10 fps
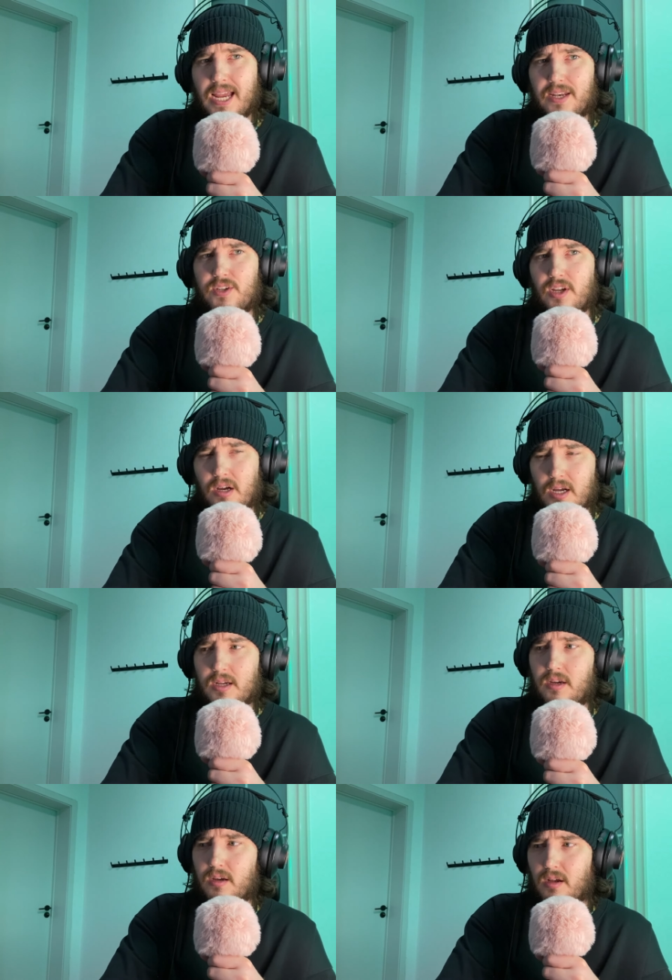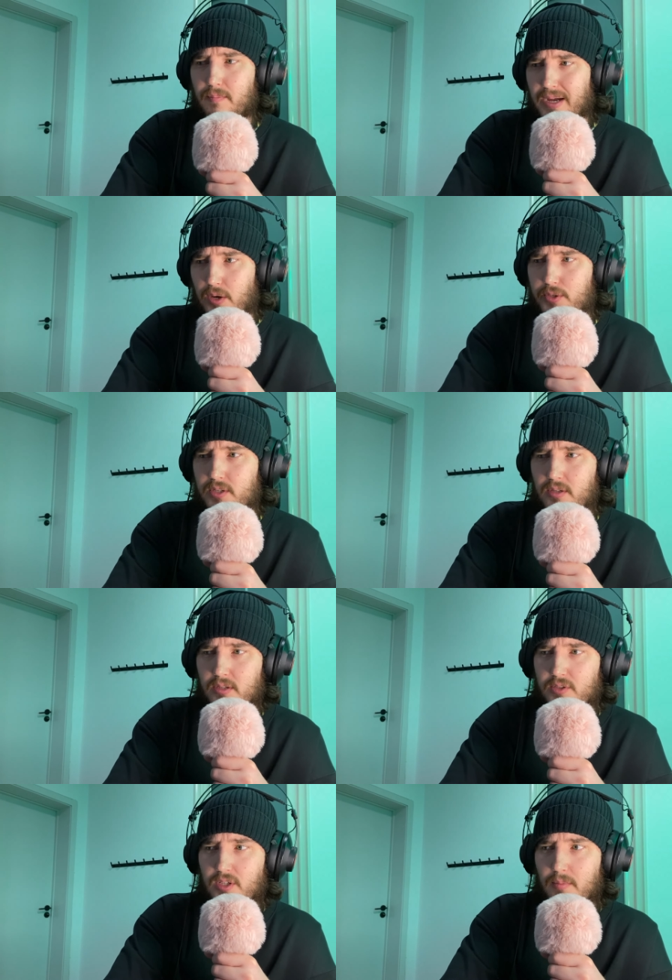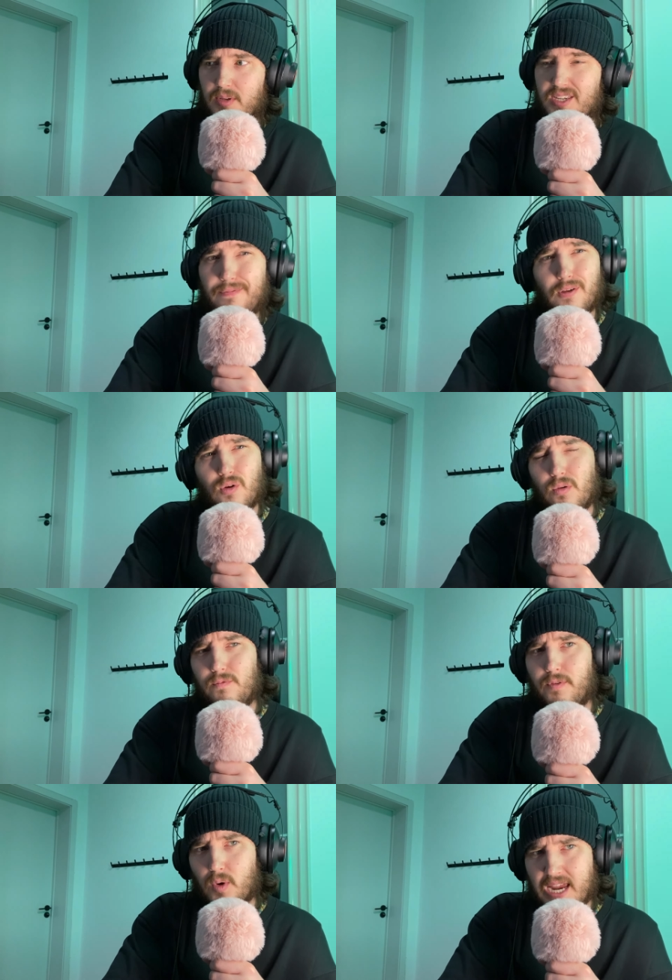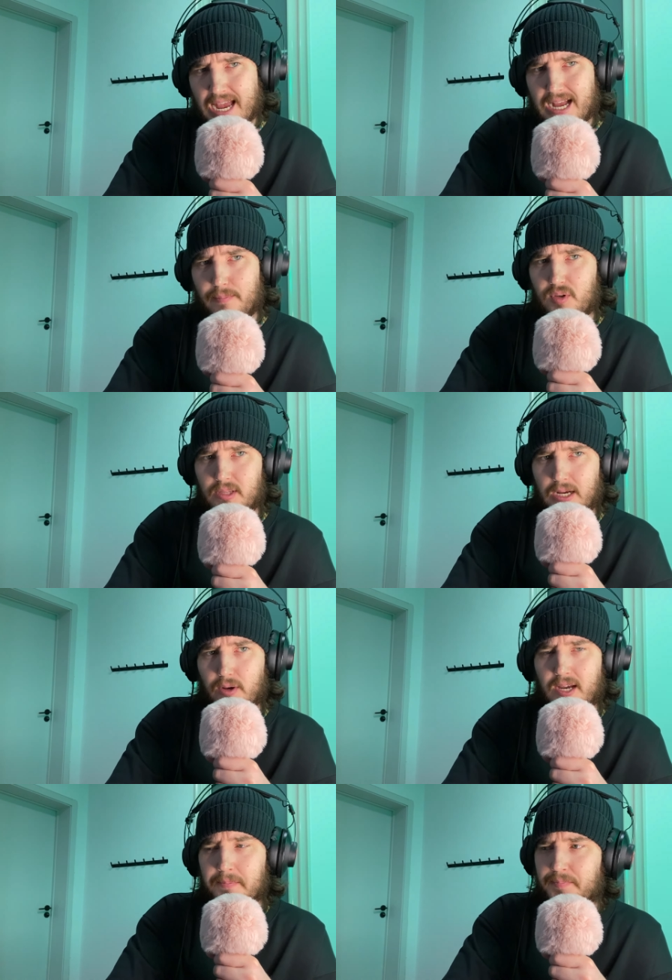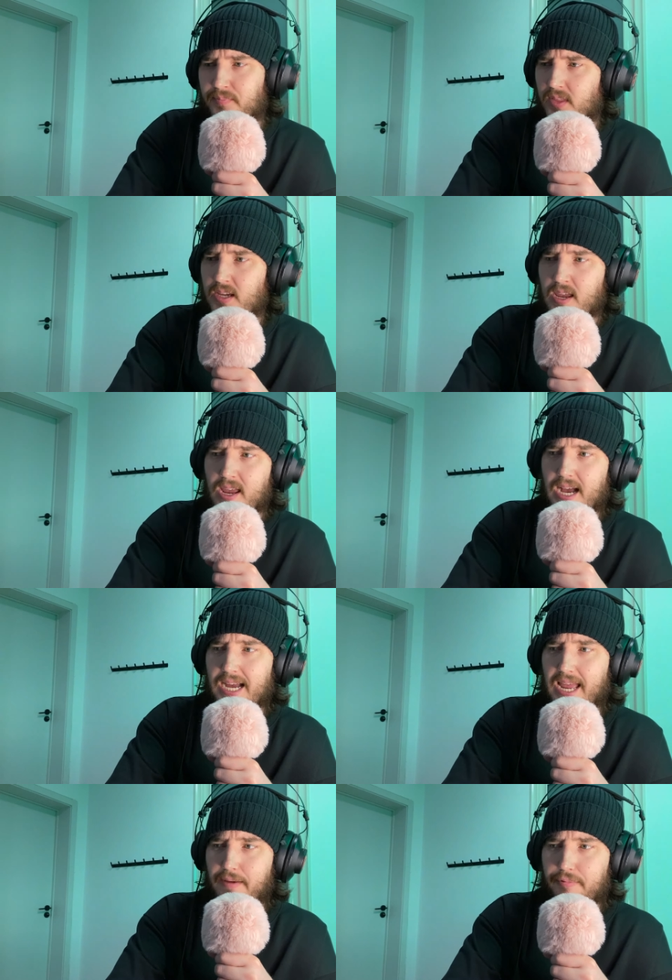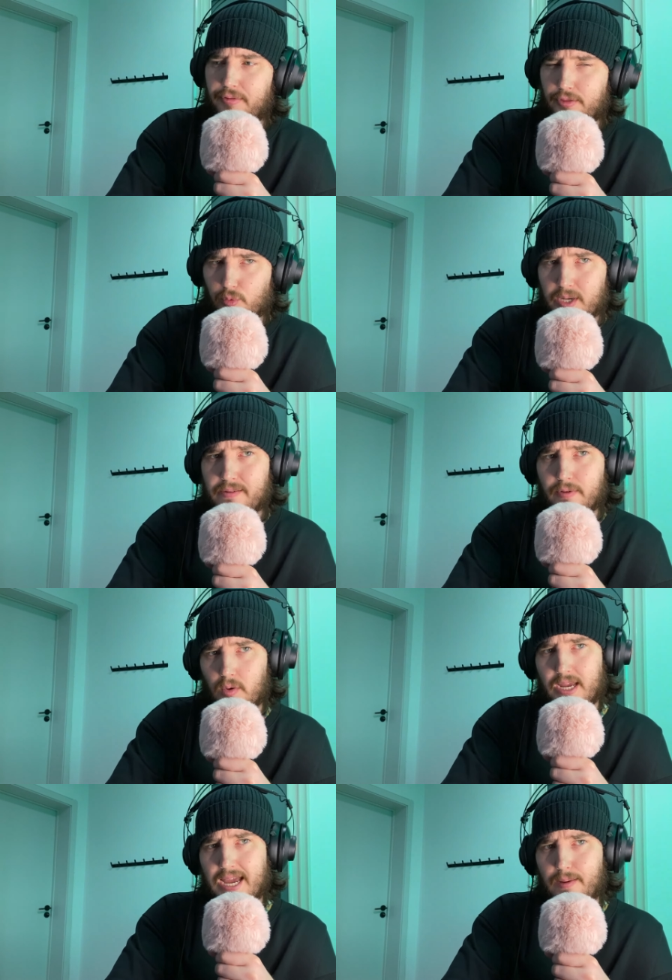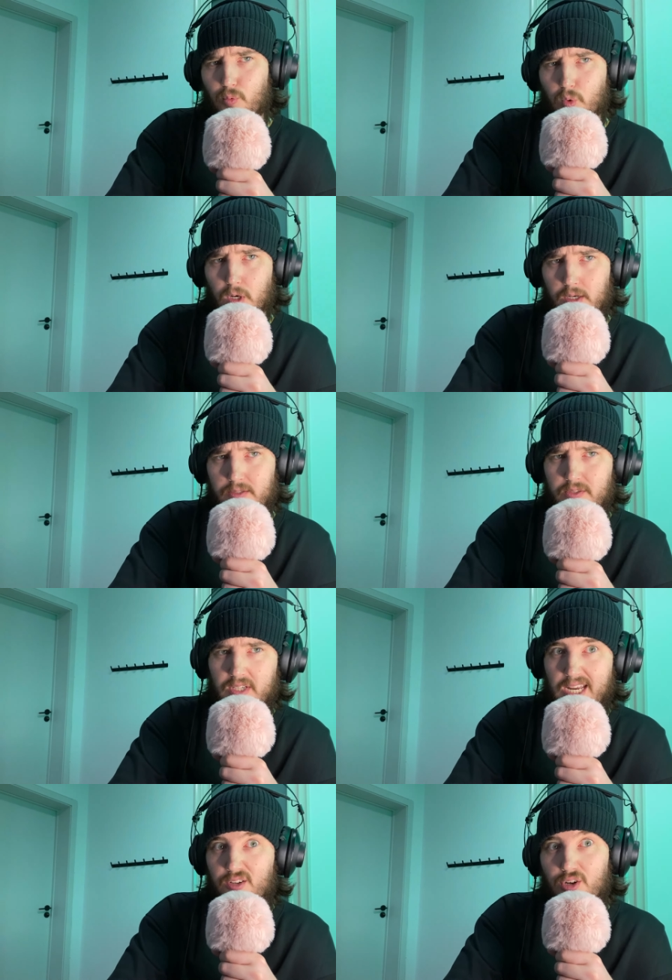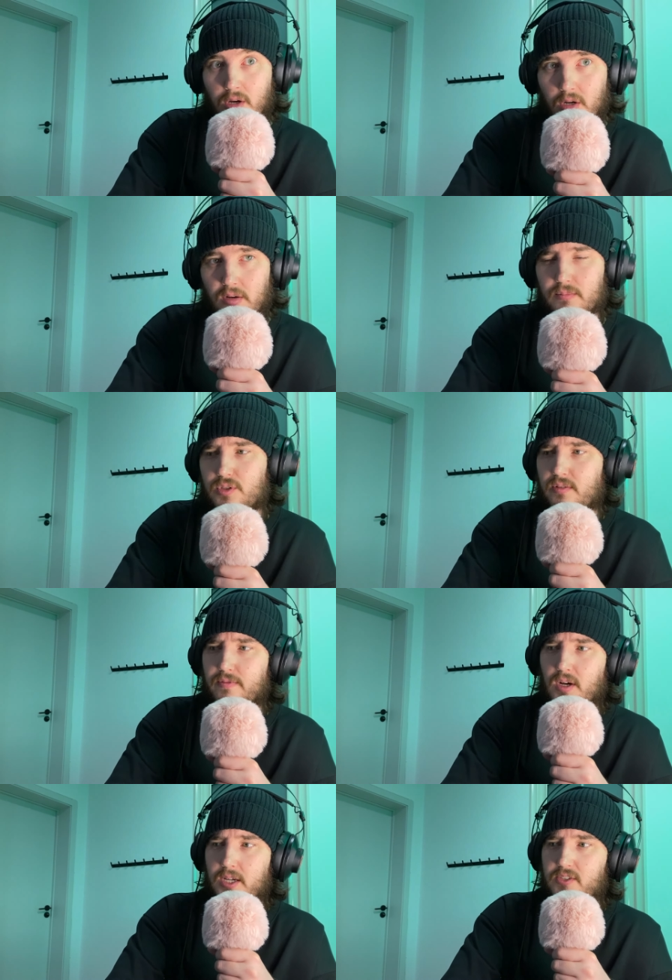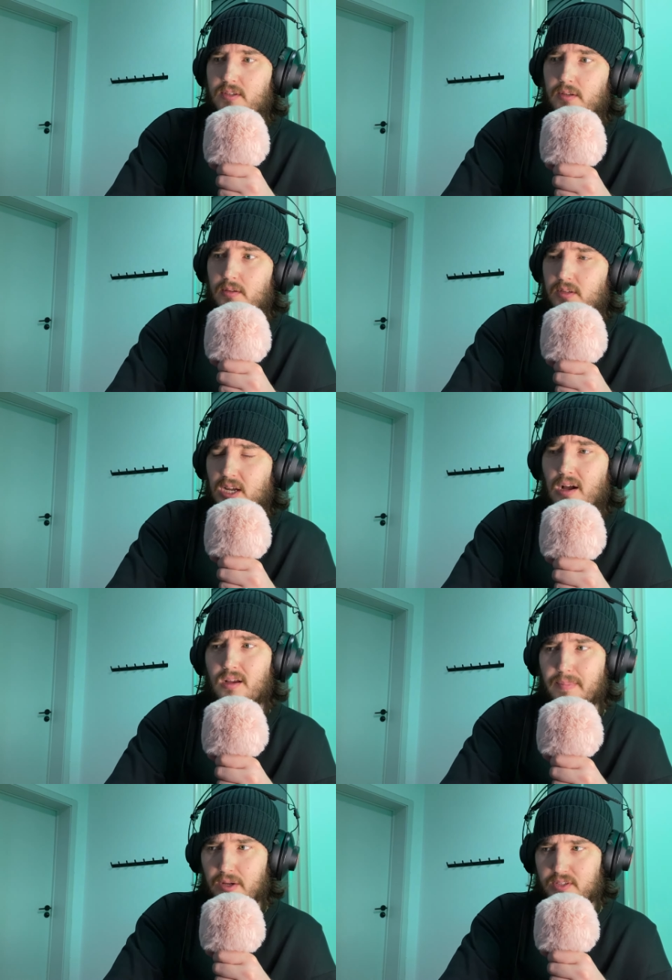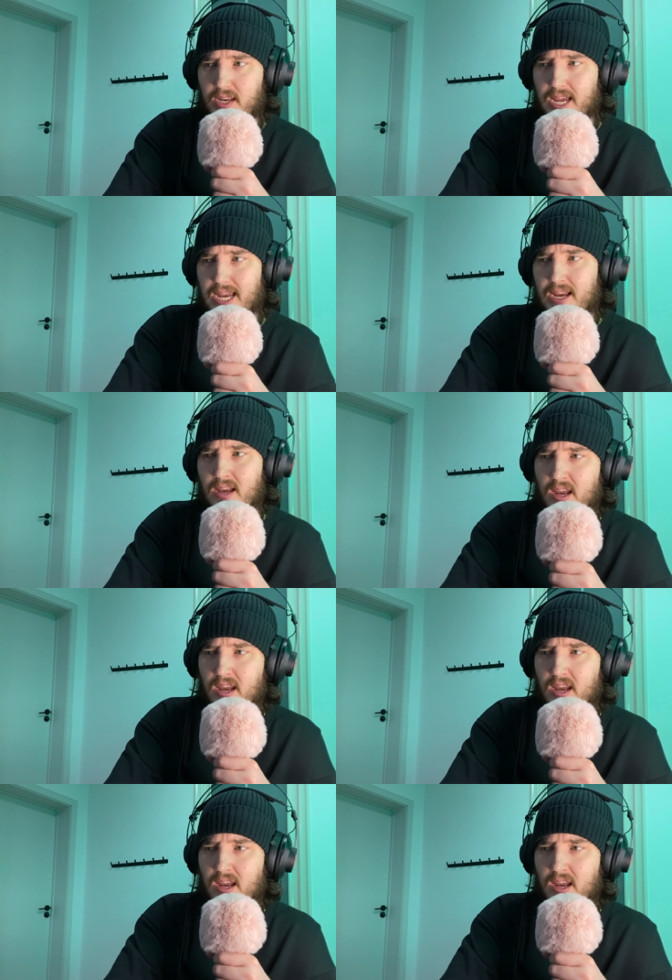and talk about some difficult vocabulary. I have 3 vocab words and terms for us to talk about today.